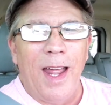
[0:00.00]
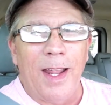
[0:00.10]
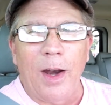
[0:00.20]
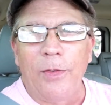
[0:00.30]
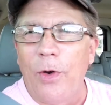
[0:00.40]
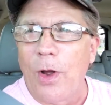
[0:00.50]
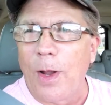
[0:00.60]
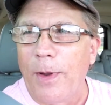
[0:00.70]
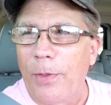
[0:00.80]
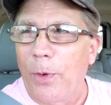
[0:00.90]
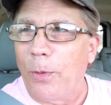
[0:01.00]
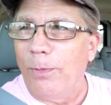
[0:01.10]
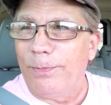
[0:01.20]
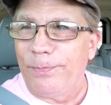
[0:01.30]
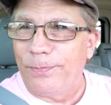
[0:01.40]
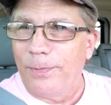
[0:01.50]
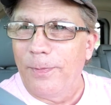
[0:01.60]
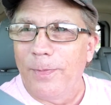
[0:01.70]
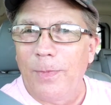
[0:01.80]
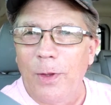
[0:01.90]
I got a frog in my throat.
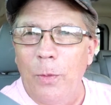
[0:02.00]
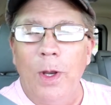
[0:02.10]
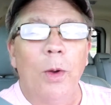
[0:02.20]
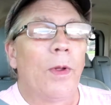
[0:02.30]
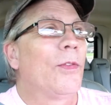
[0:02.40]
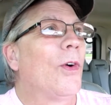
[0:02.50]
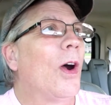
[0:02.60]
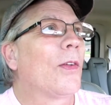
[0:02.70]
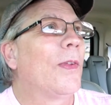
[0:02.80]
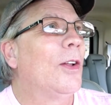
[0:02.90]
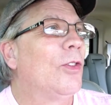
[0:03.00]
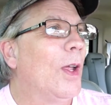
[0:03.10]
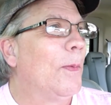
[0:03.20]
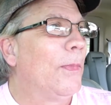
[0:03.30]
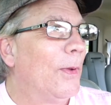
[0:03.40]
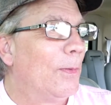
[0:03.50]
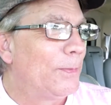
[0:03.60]
We know where the frog's at, James.